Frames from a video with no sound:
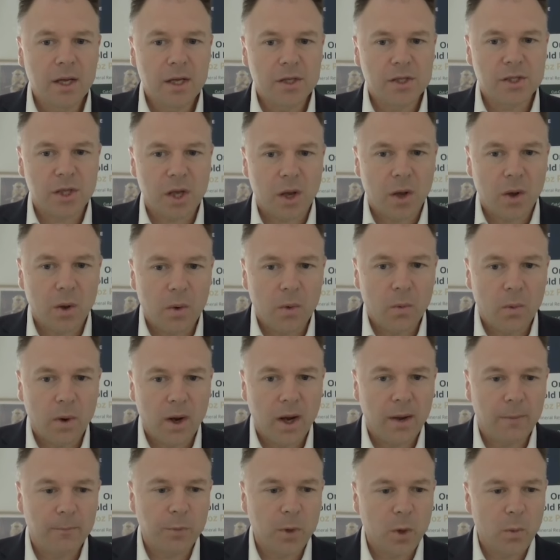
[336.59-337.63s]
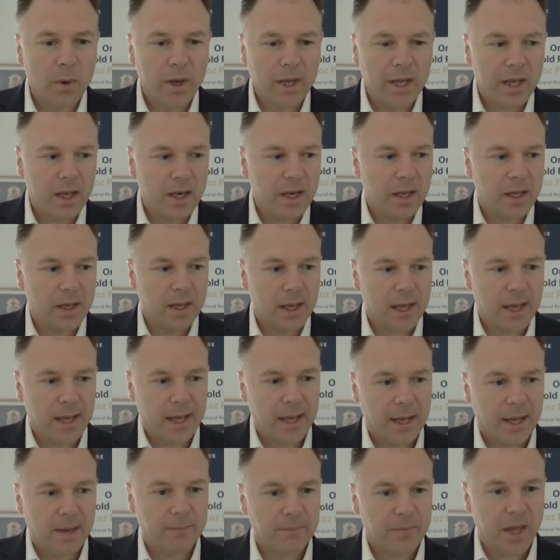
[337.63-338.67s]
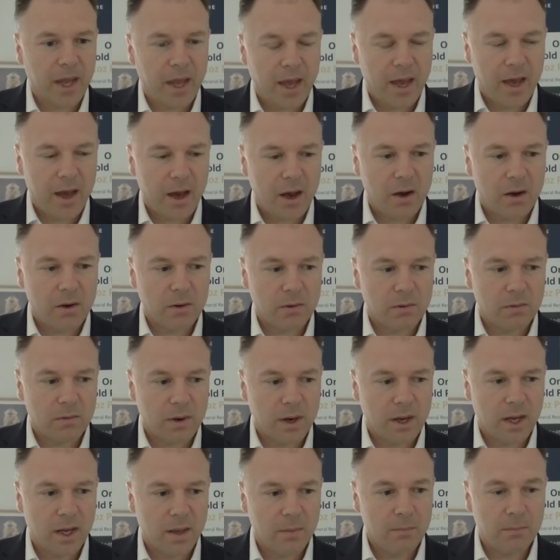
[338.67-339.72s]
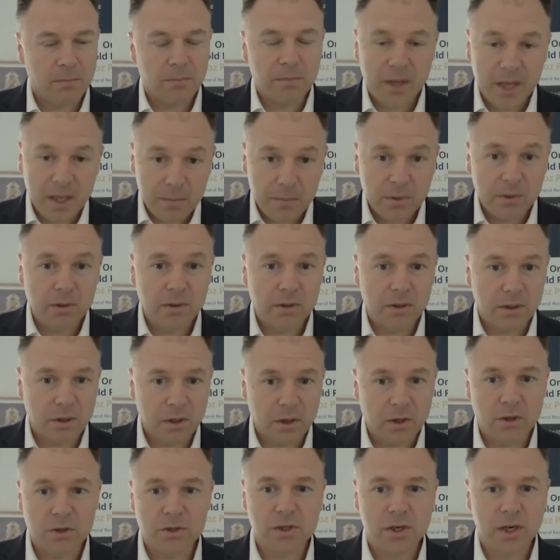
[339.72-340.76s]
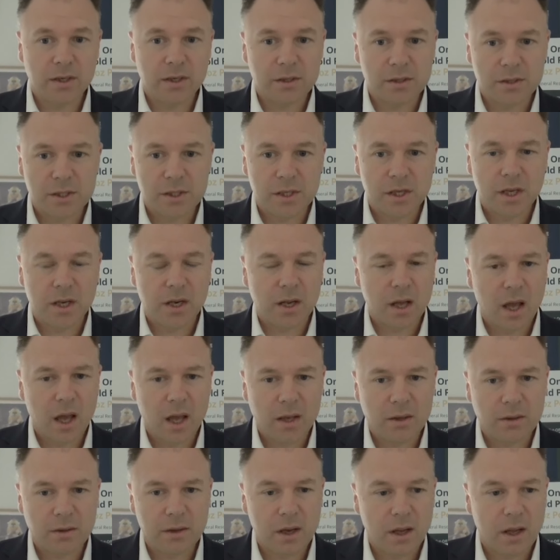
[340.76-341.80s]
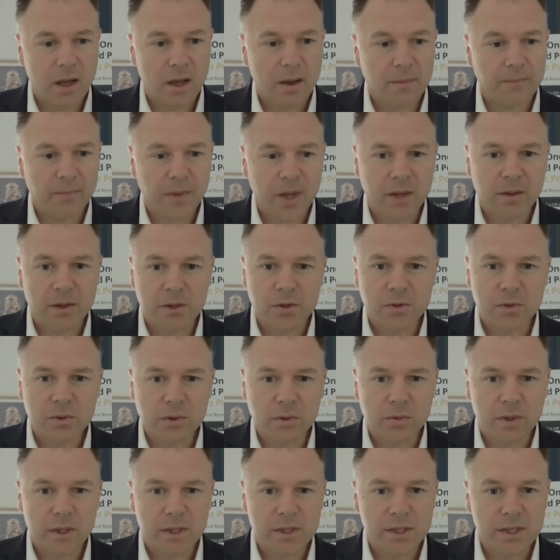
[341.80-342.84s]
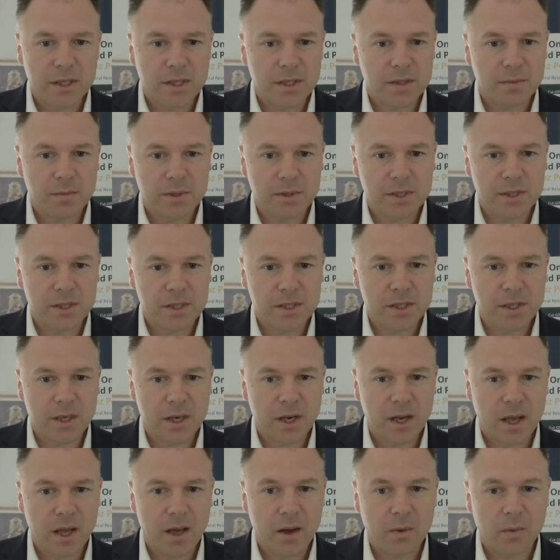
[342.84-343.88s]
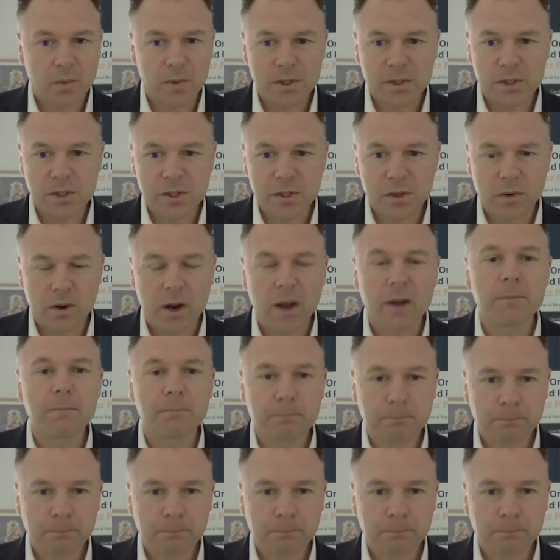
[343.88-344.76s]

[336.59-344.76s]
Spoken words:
So we're getting our people and contractors and the drill rigs into position now, which is great.